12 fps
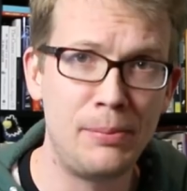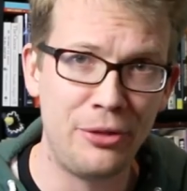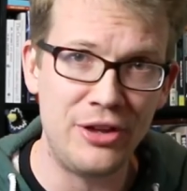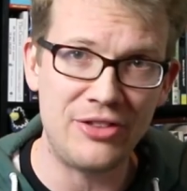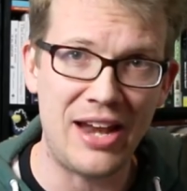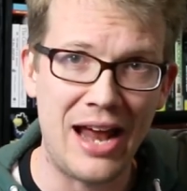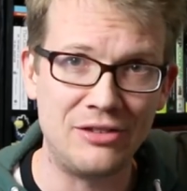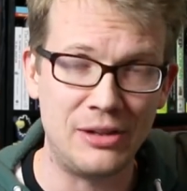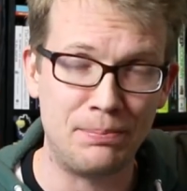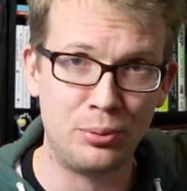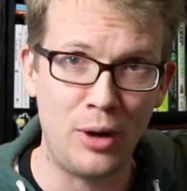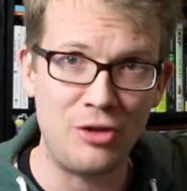people think that as
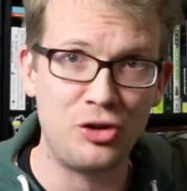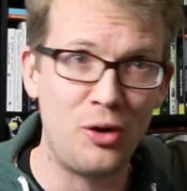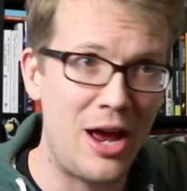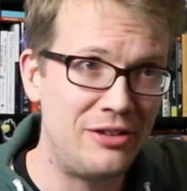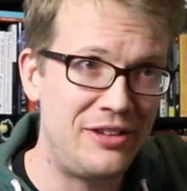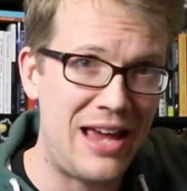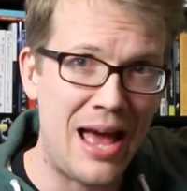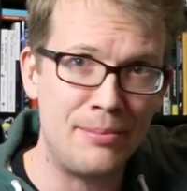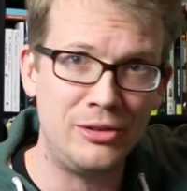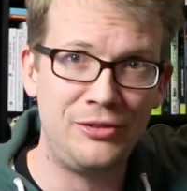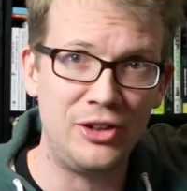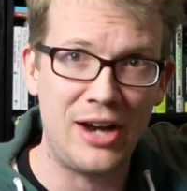it pressurized the
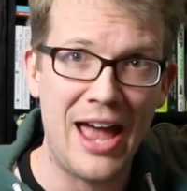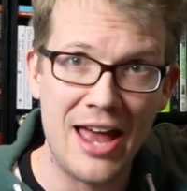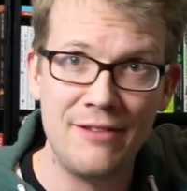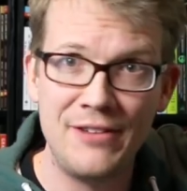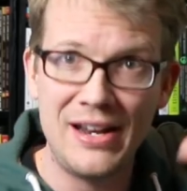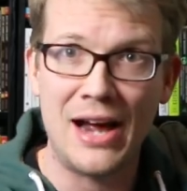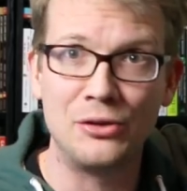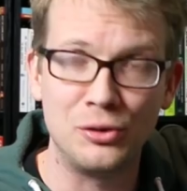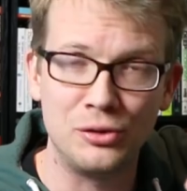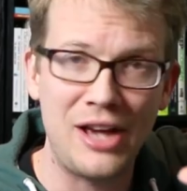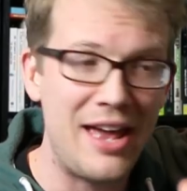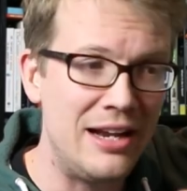atmosphere ahead of it, as it
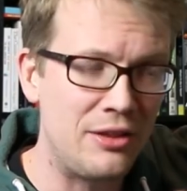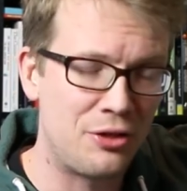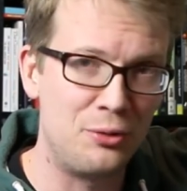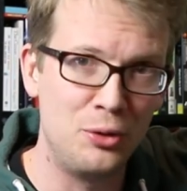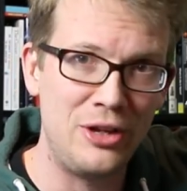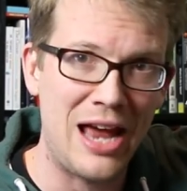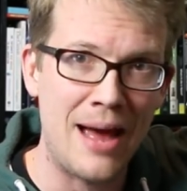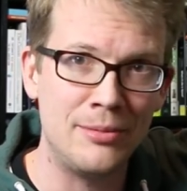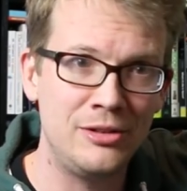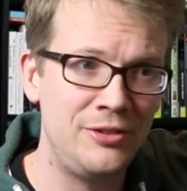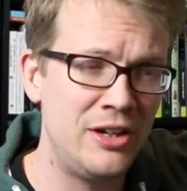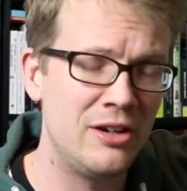was heading through the
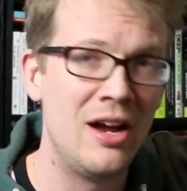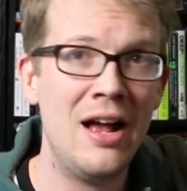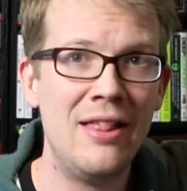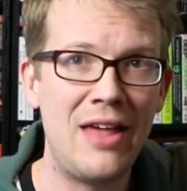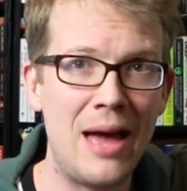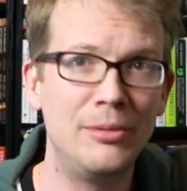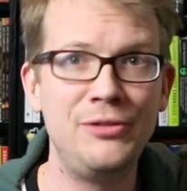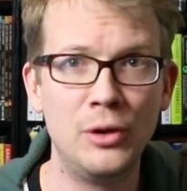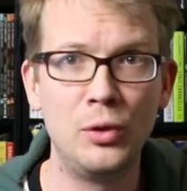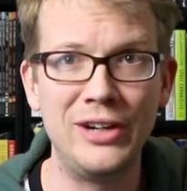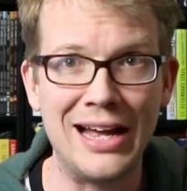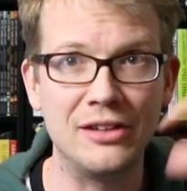atmosphere, the atmosphere
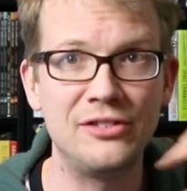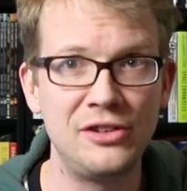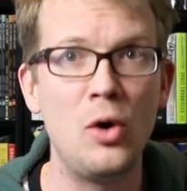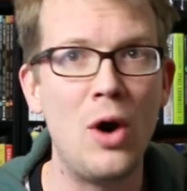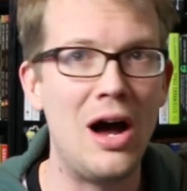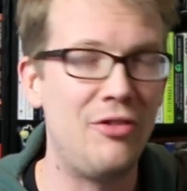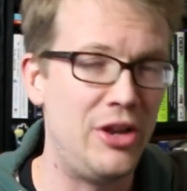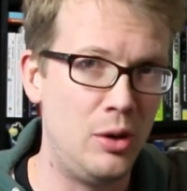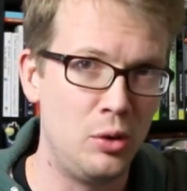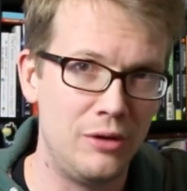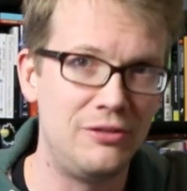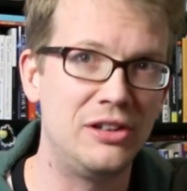would have gotten so hot that
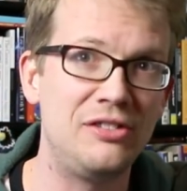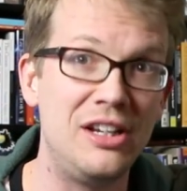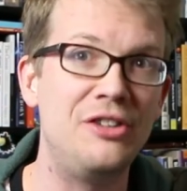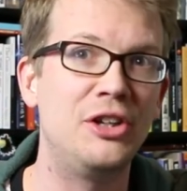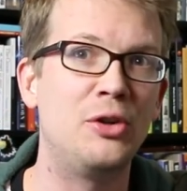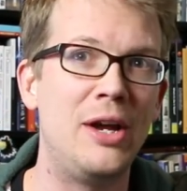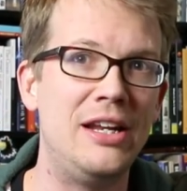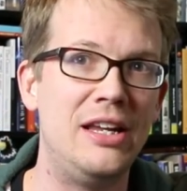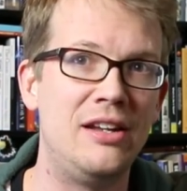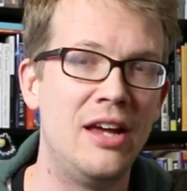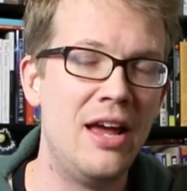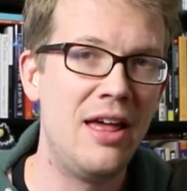it would have
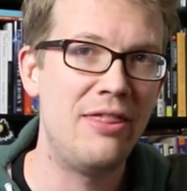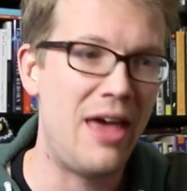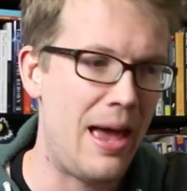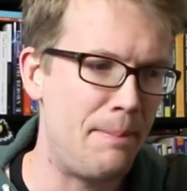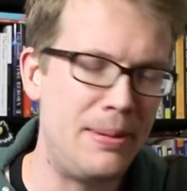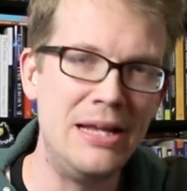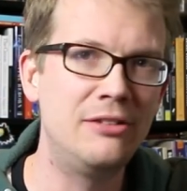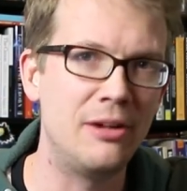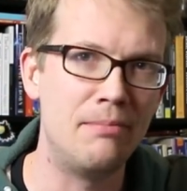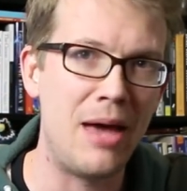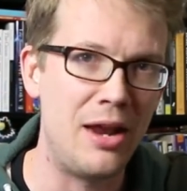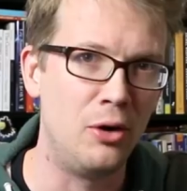disintegrated that piece
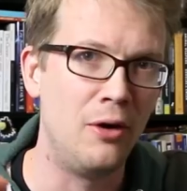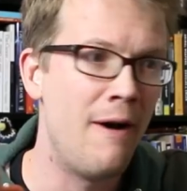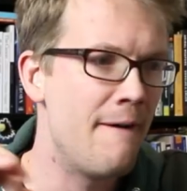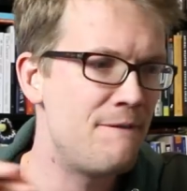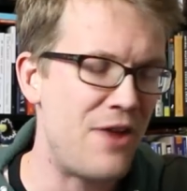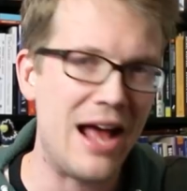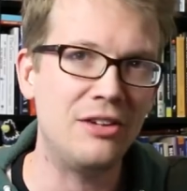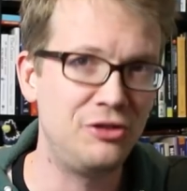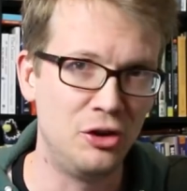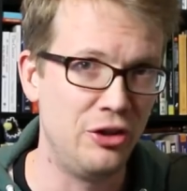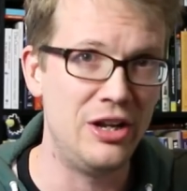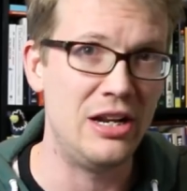of metal
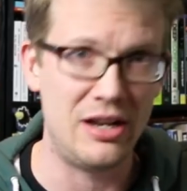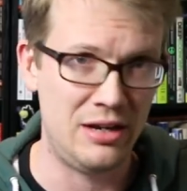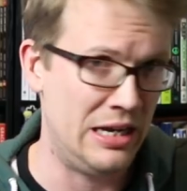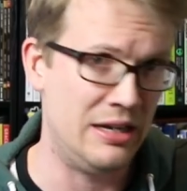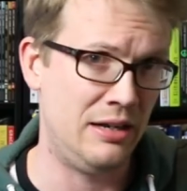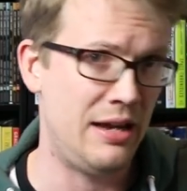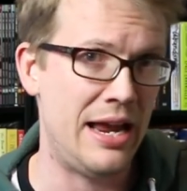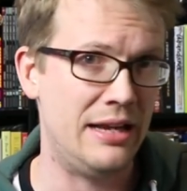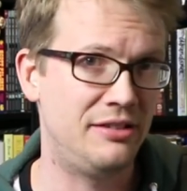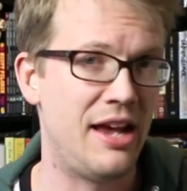faster than in 8